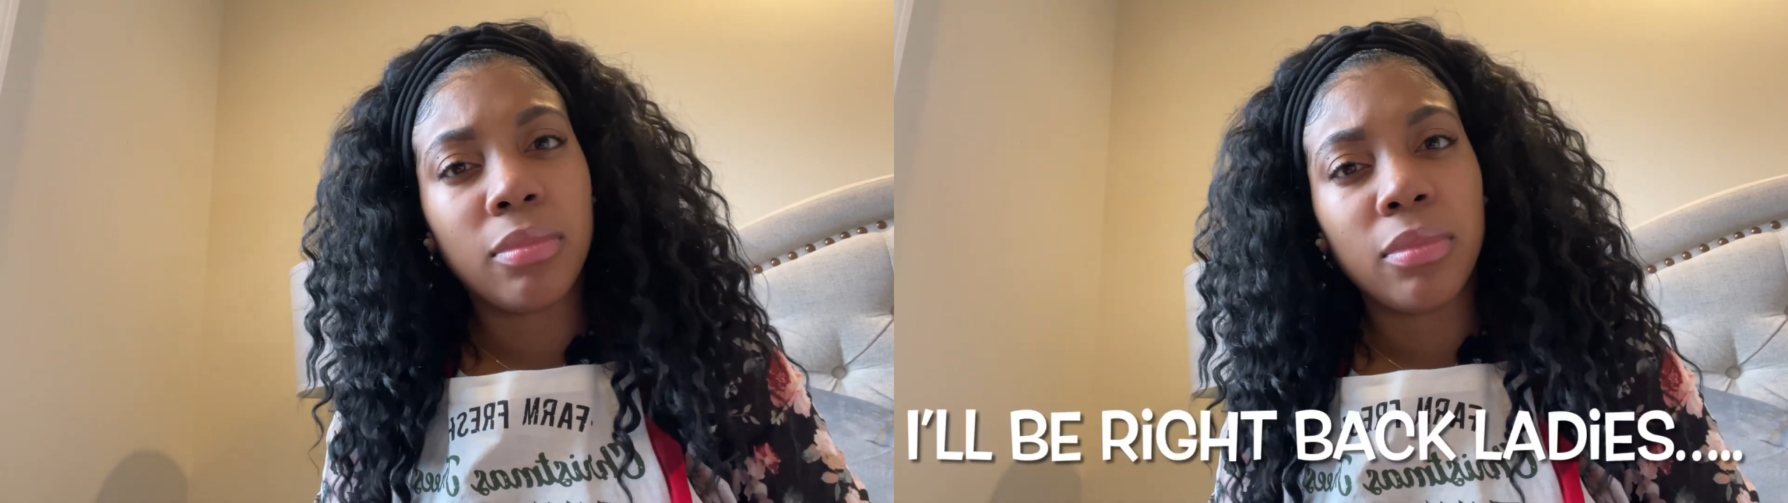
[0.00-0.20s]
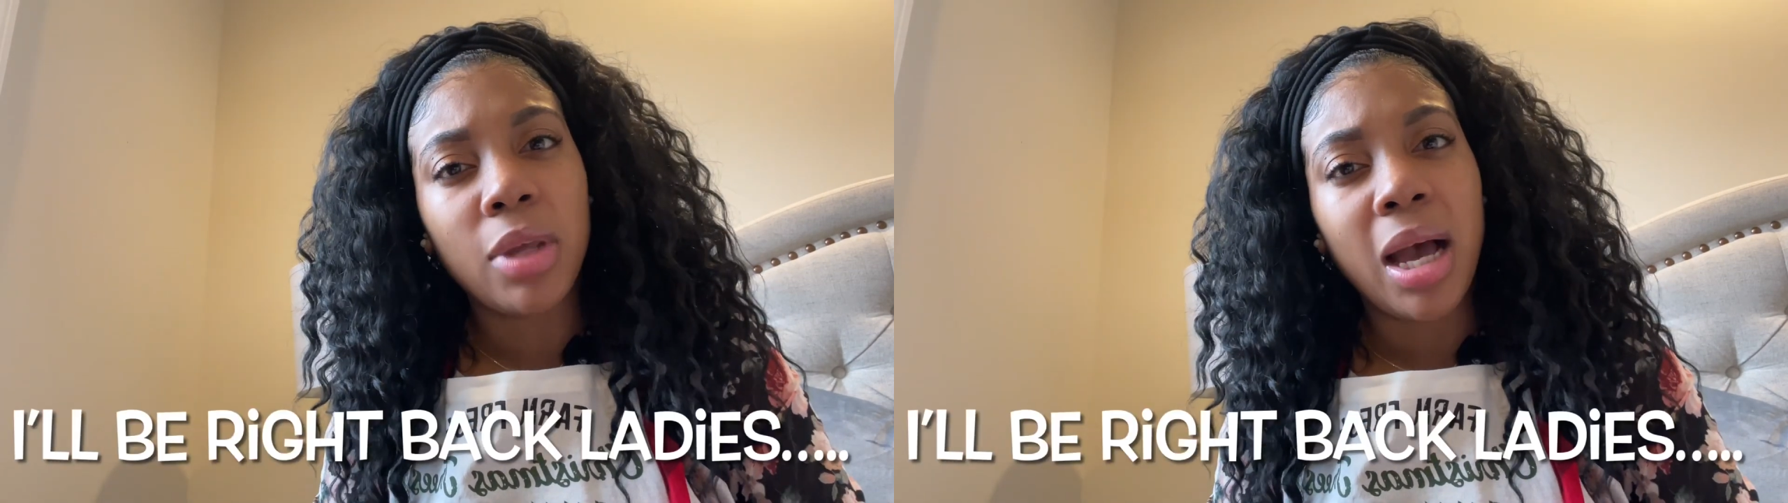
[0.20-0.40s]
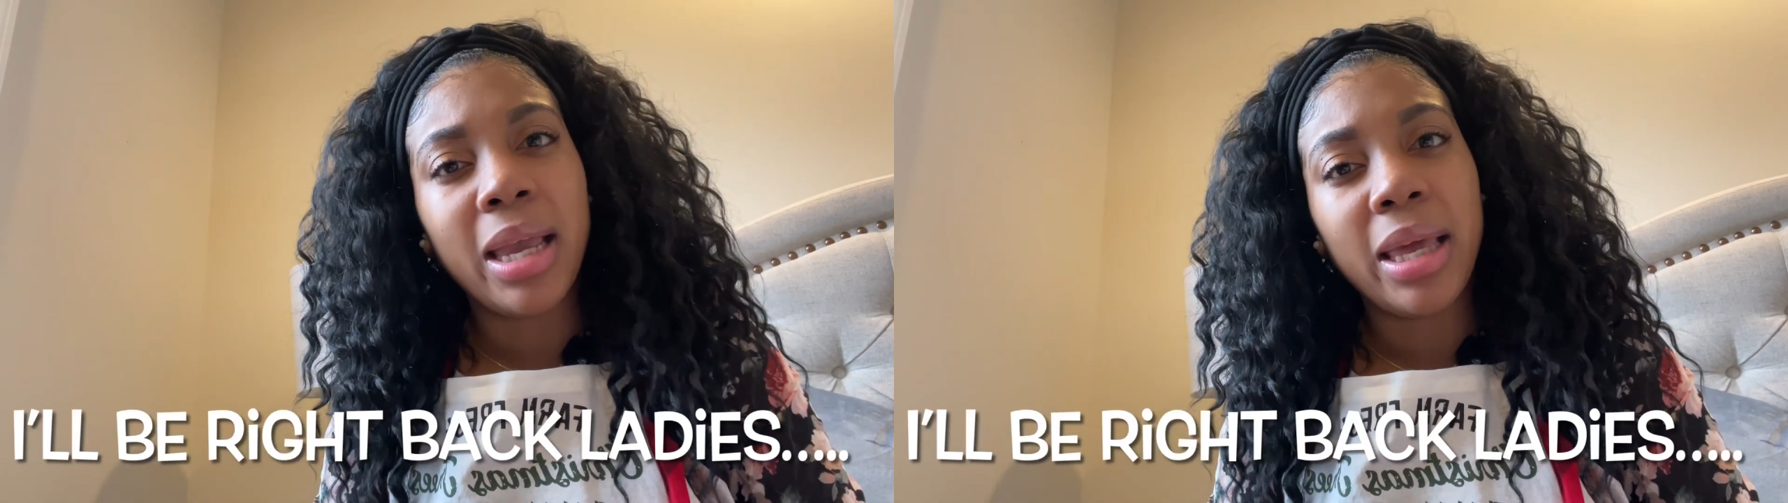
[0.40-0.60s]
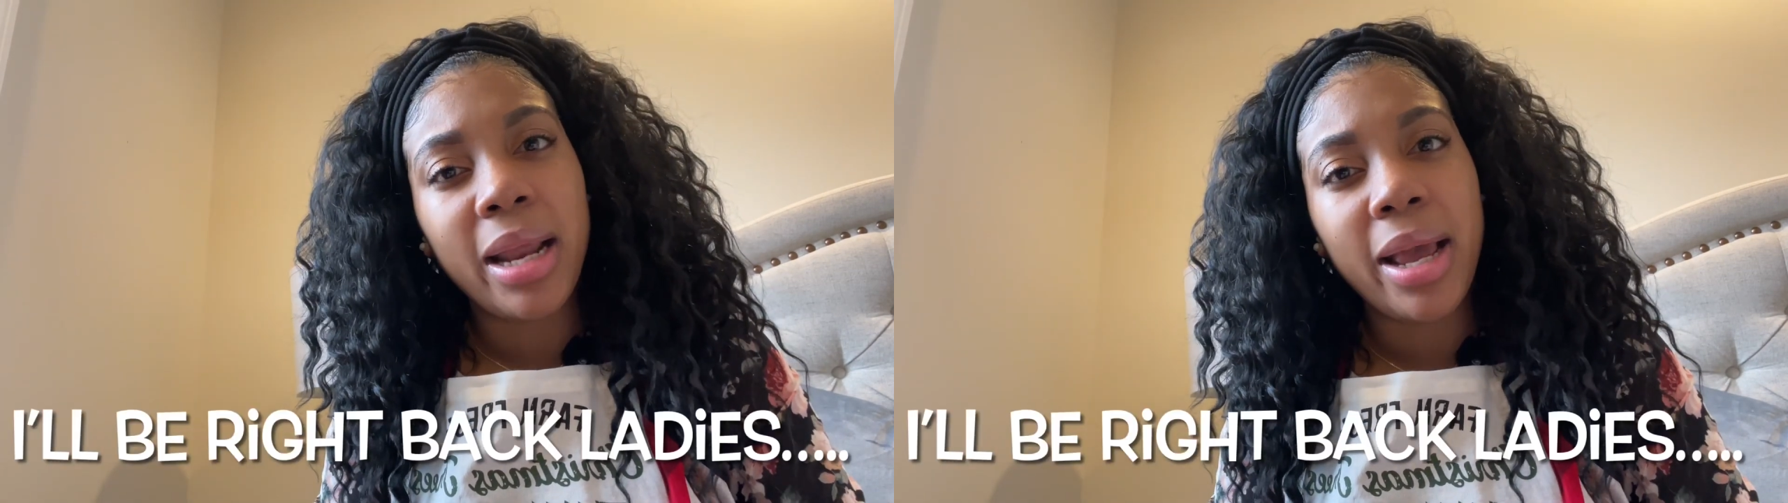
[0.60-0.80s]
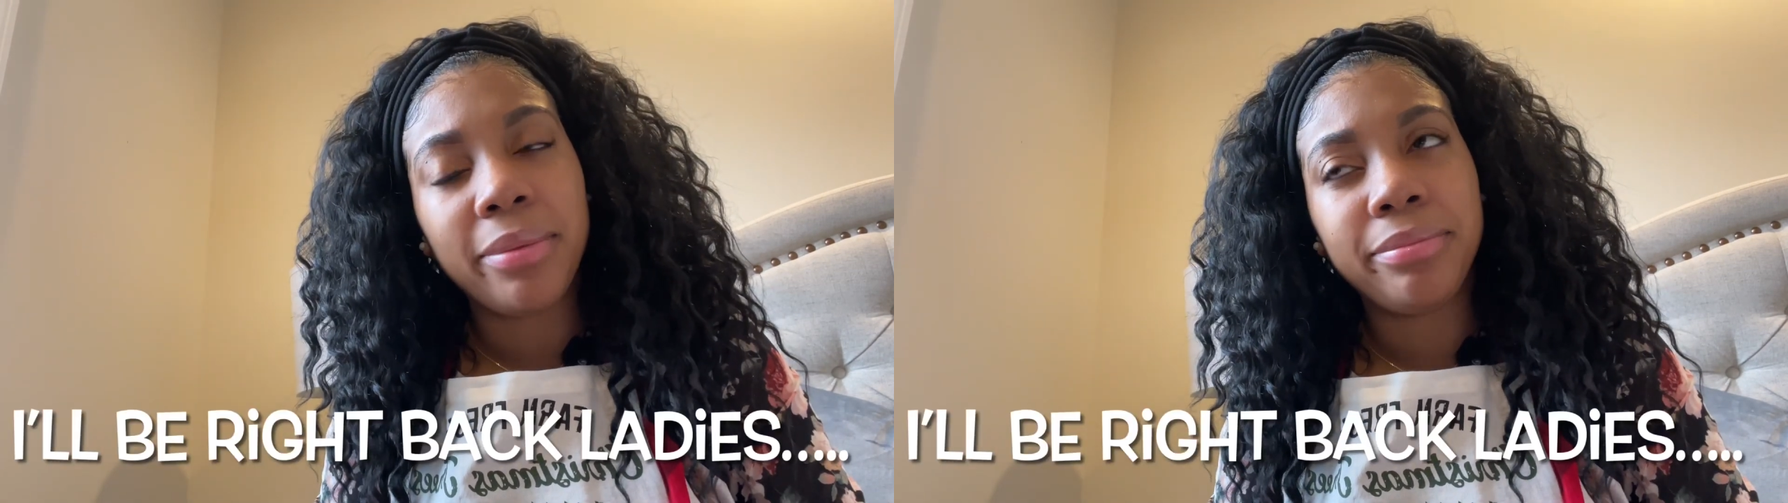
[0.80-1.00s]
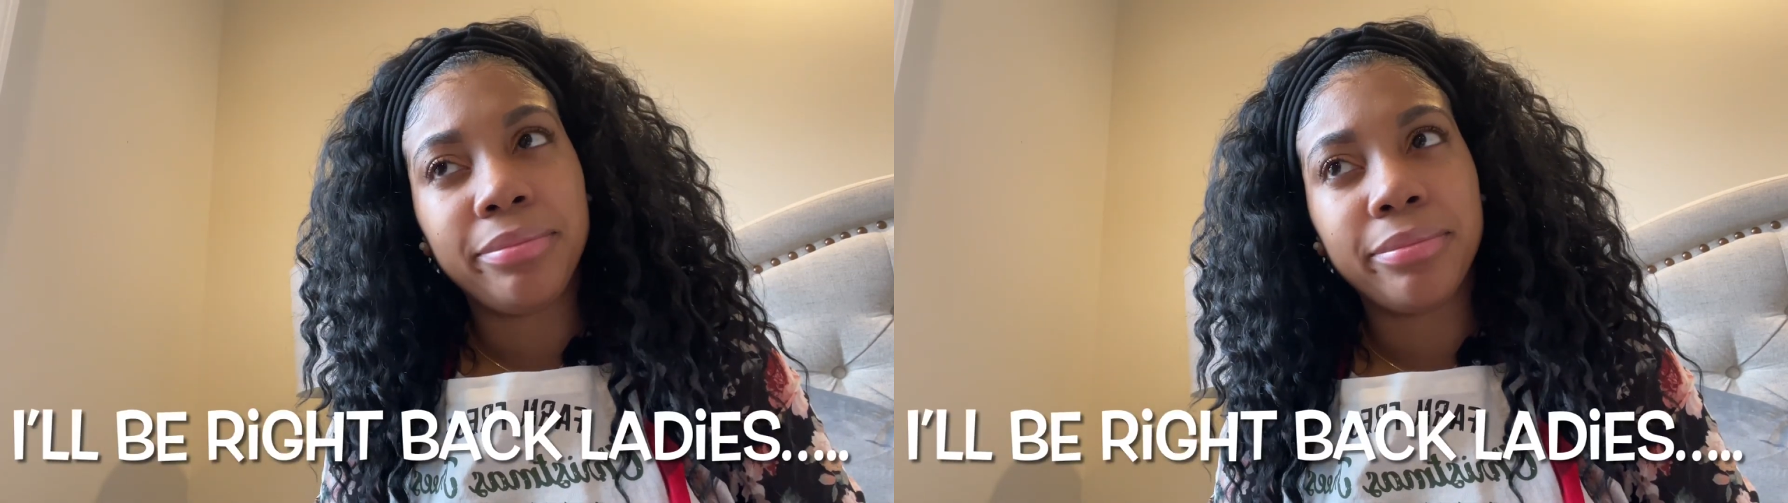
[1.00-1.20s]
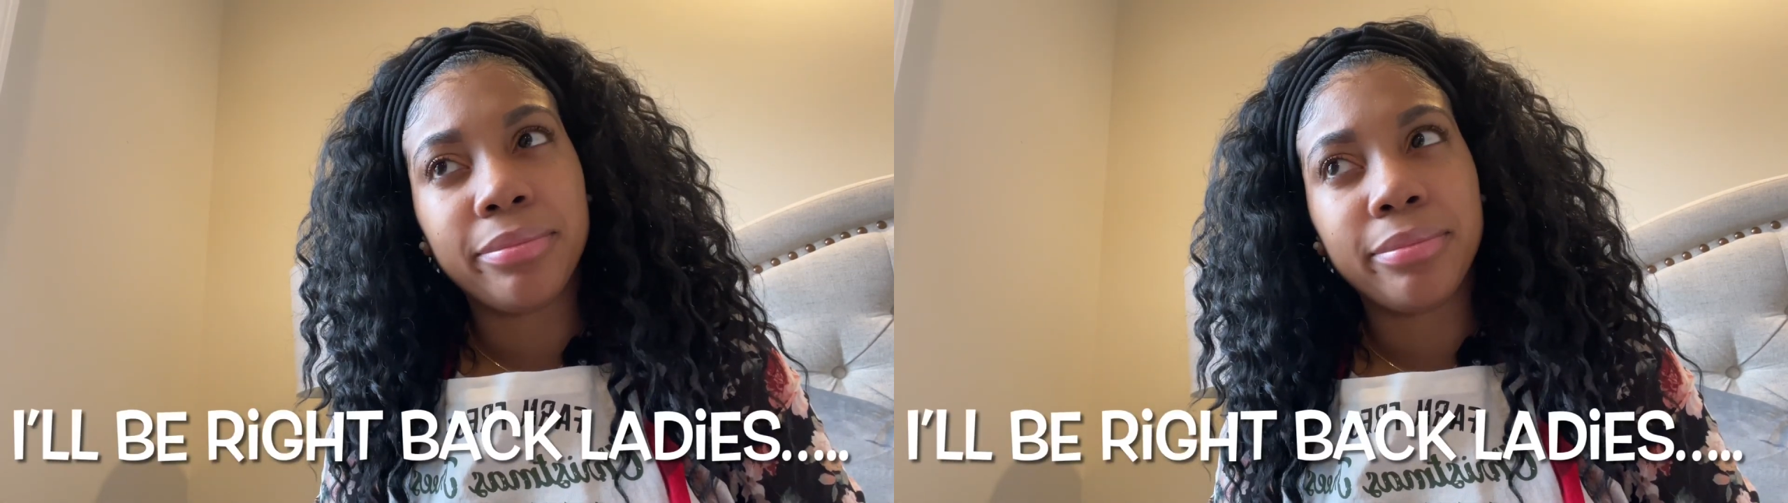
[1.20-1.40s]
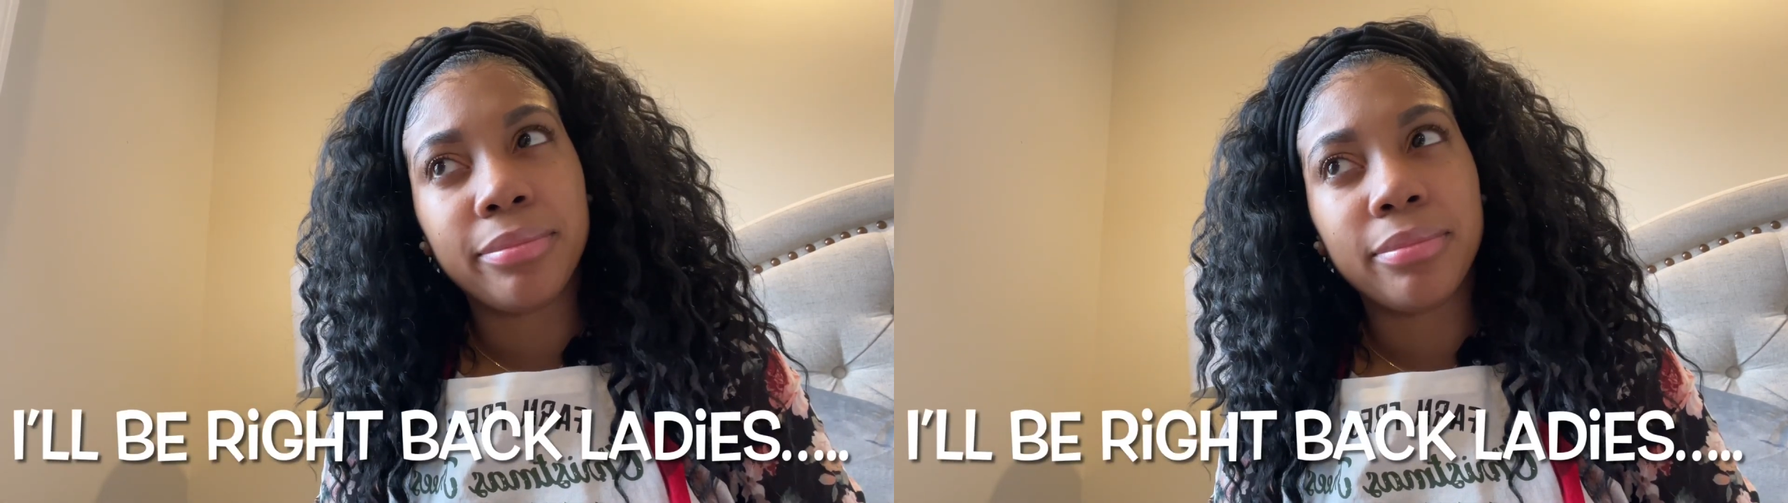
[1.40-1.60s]
Y'all hear that?
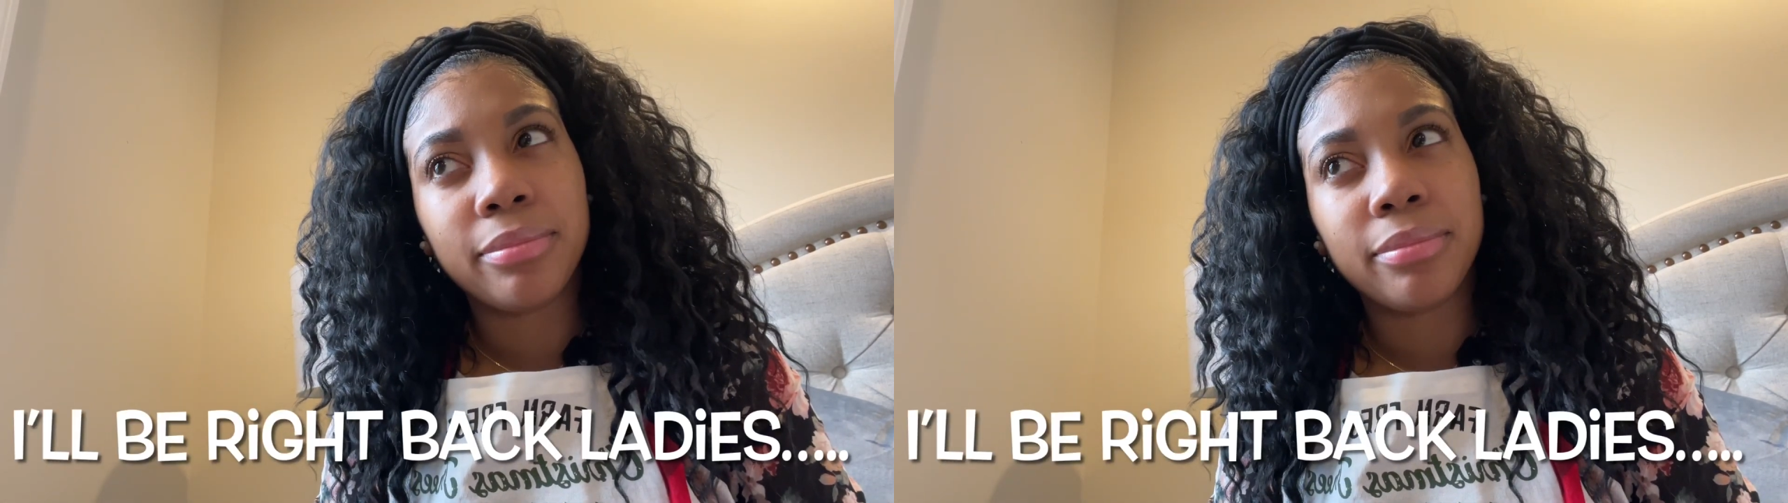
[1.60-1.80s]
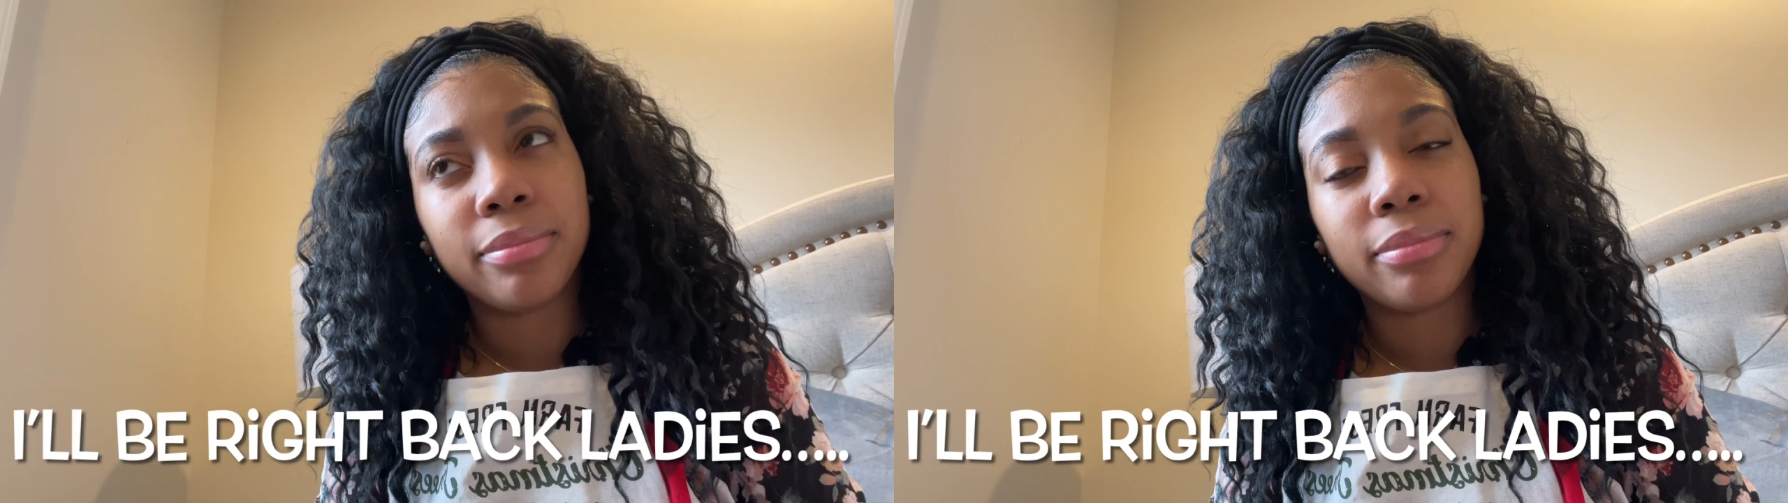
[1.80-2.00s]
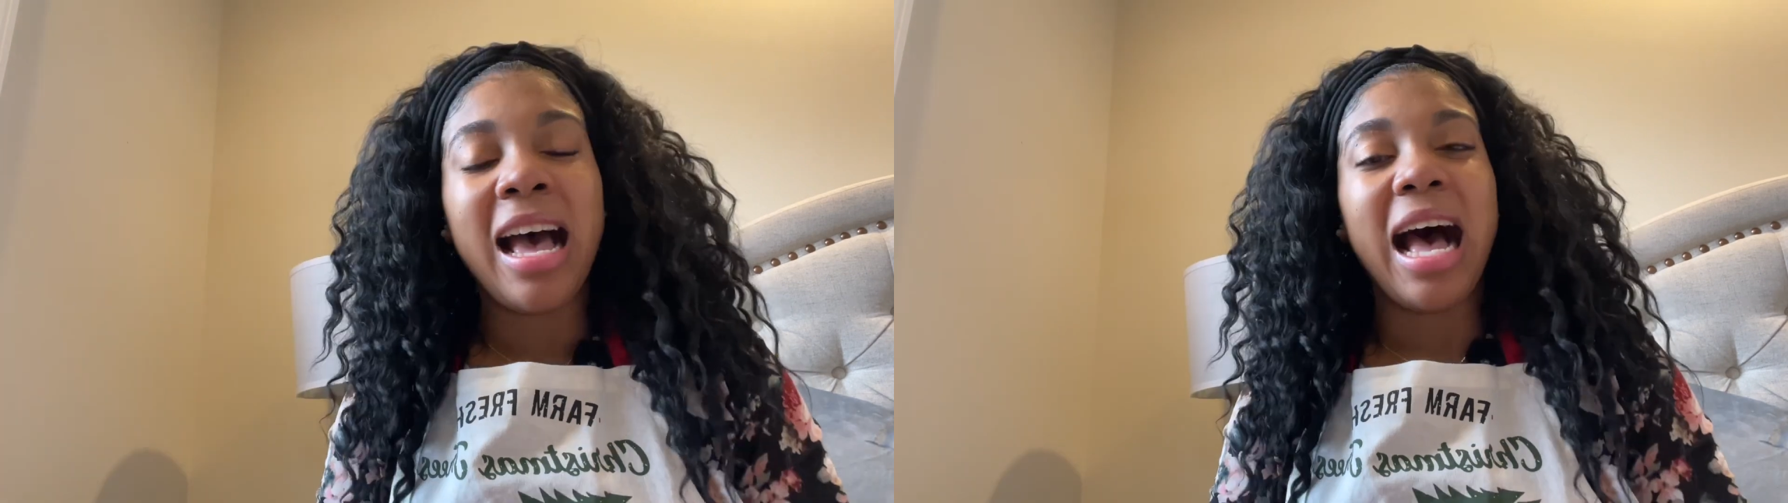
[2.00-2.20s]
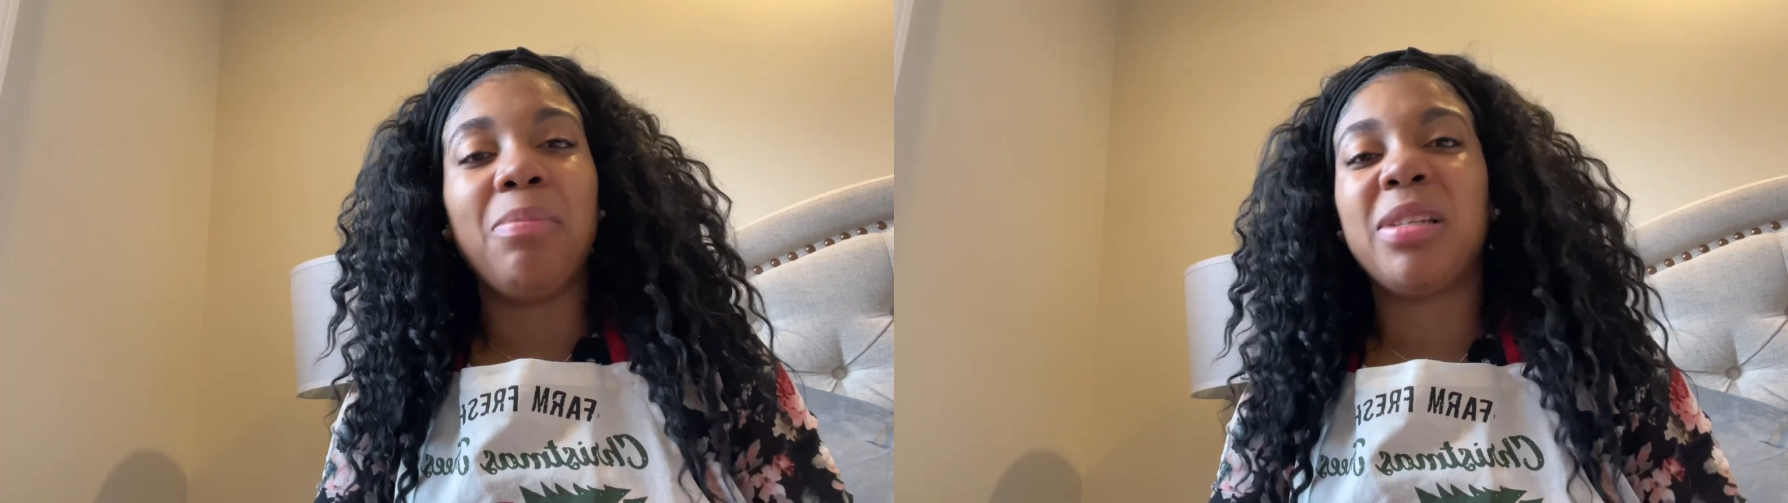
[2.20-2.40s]
I'm